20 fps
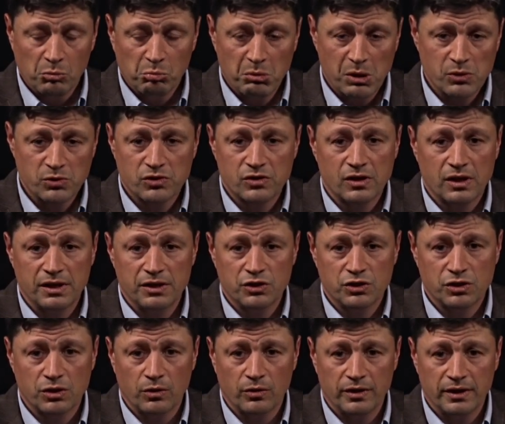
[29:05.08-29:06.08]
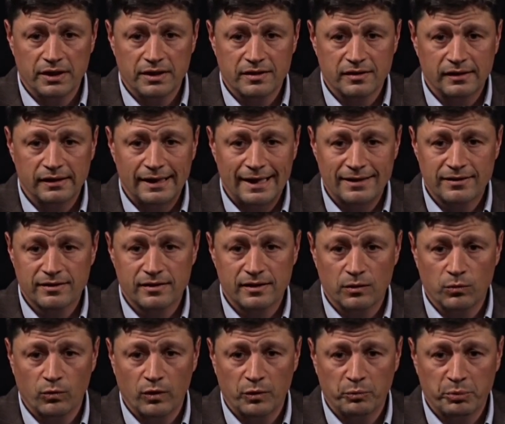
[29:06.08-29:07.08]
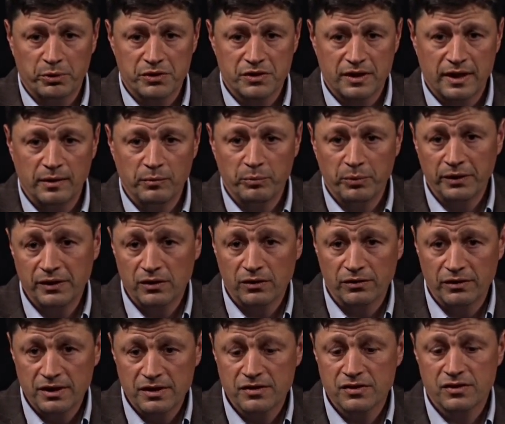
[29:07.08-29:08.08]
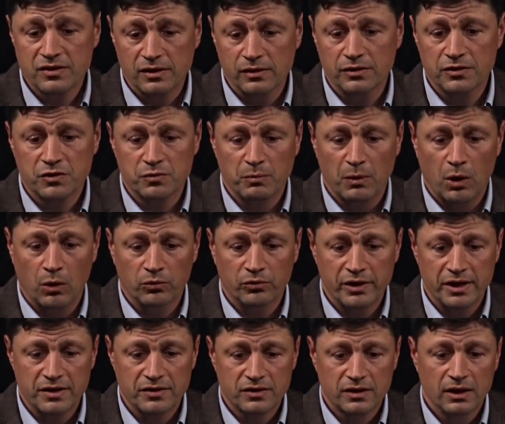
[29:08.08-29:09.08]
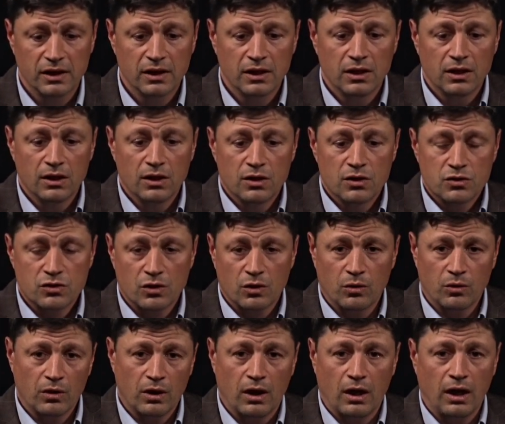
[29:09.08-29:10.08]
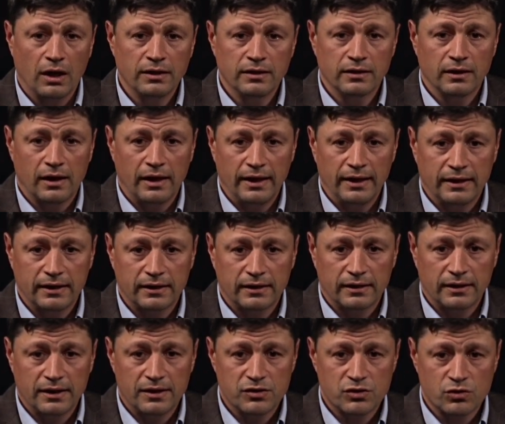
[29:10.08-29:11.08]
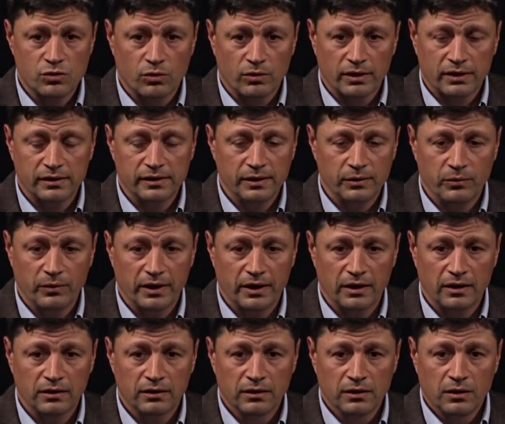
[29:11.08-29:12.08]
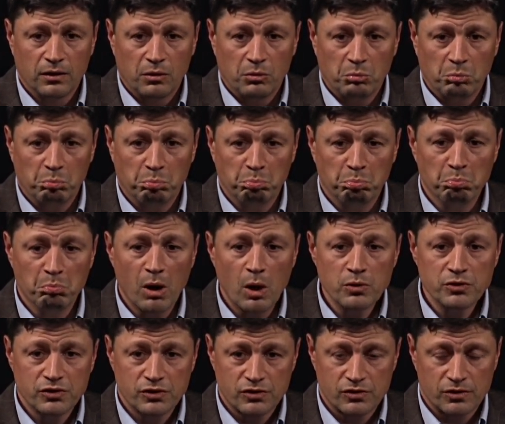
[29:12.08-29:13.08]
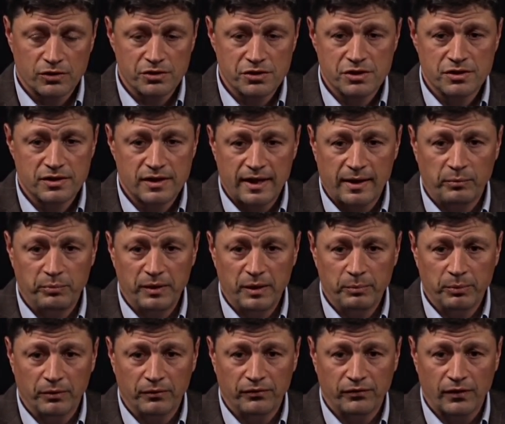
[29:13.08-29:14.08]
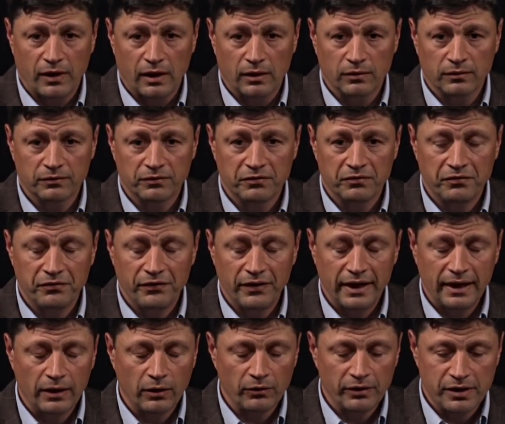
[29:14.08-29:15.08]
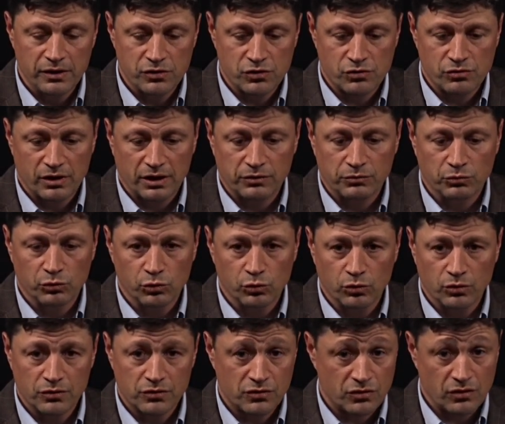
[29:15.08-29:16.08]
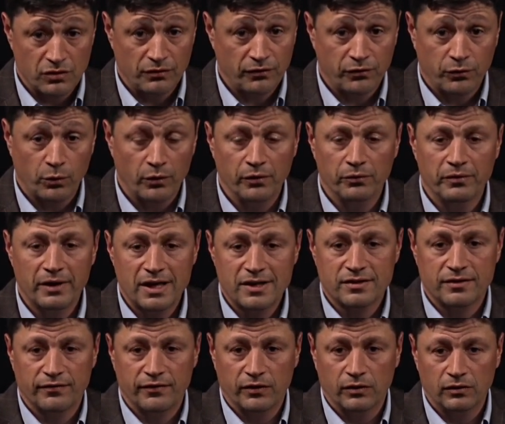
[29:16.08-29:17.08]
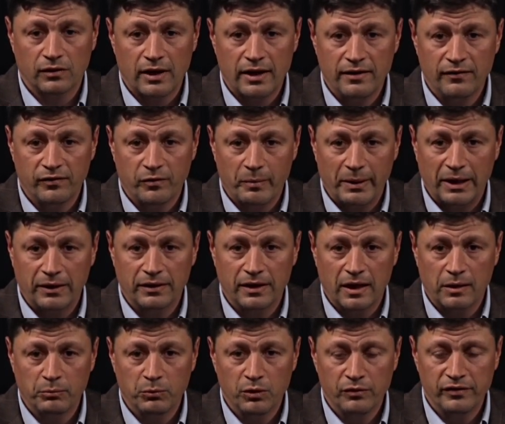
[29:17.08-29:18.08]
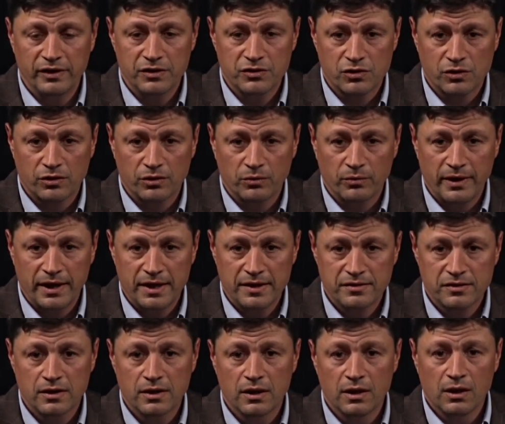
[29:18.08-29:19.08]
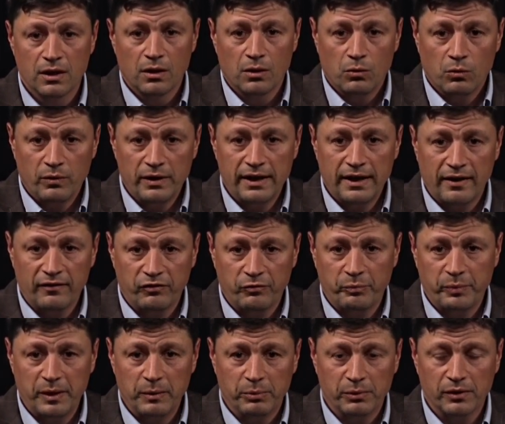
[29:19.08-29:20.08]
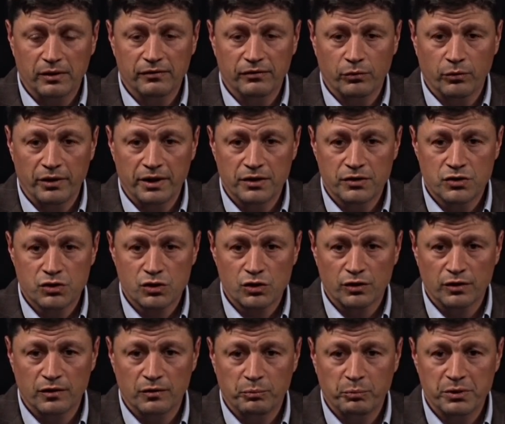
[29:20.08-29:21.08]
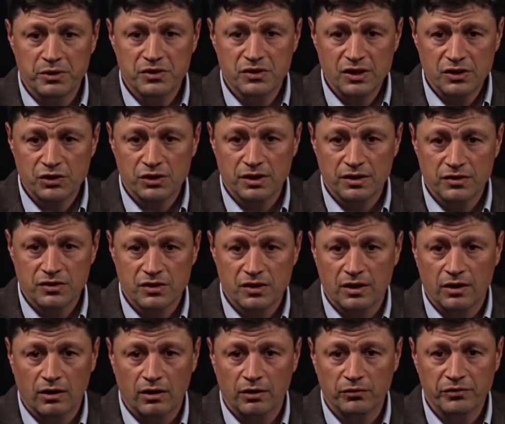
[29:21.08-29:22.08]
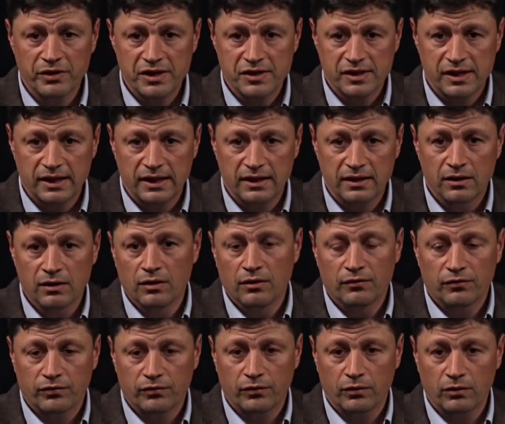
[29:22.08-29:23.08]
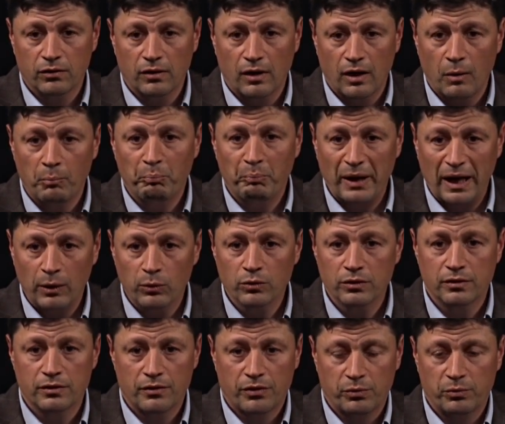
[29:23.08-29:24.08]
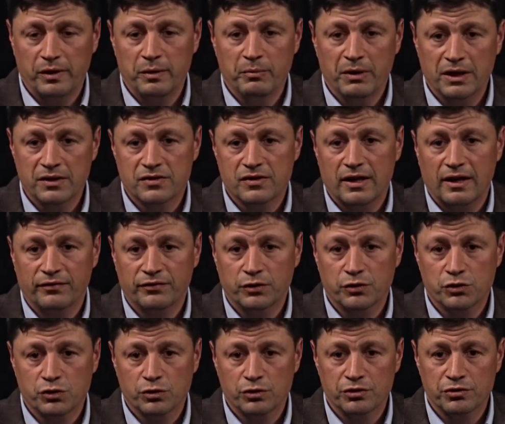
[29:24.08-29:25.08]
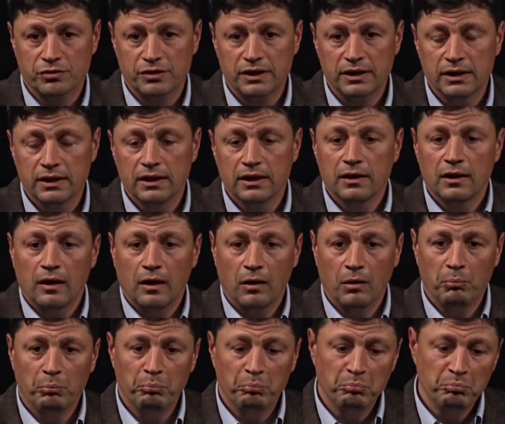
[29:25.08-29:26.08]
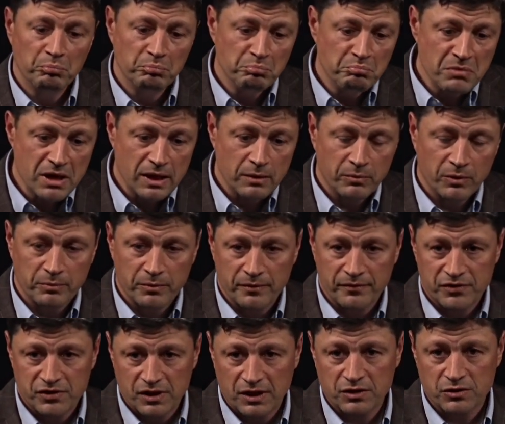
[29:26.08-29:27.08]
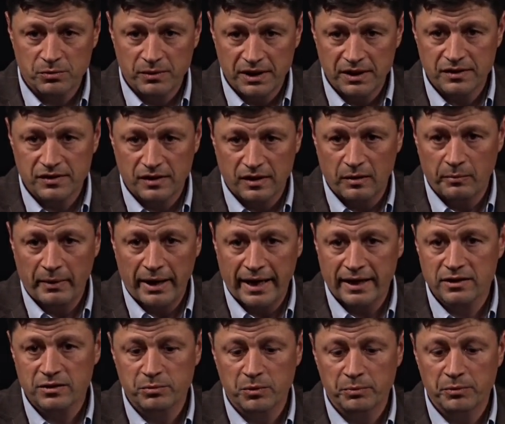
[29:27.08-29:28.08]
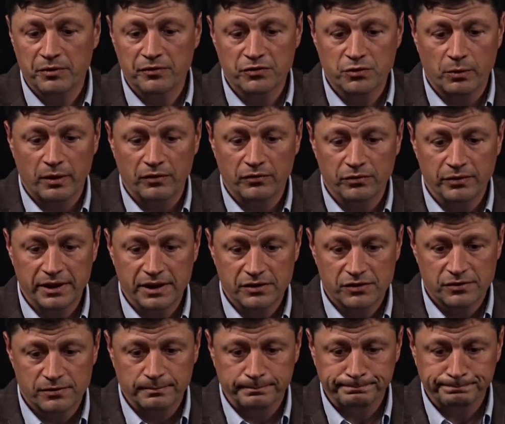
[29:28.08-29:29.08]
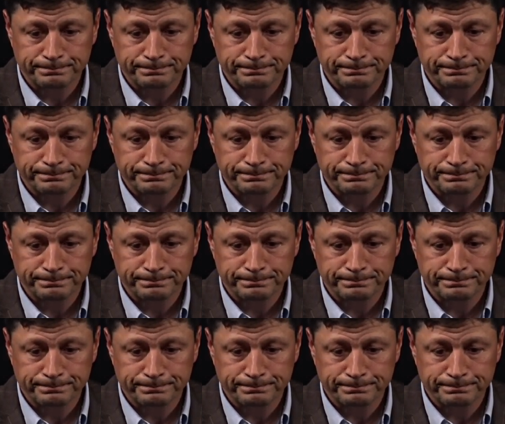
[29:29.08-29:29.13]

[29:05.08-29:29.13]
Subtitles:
Most studies show that it's less than 1%, but there is still a small risk. So unlike historically where most surgeons had people follow very strict rules for the rest of their life about not moving certain ways, we have people avoid certain positions that are risky for about 3 months after surgery, a minimum of 6 weeks and a maximum of 12 weeks.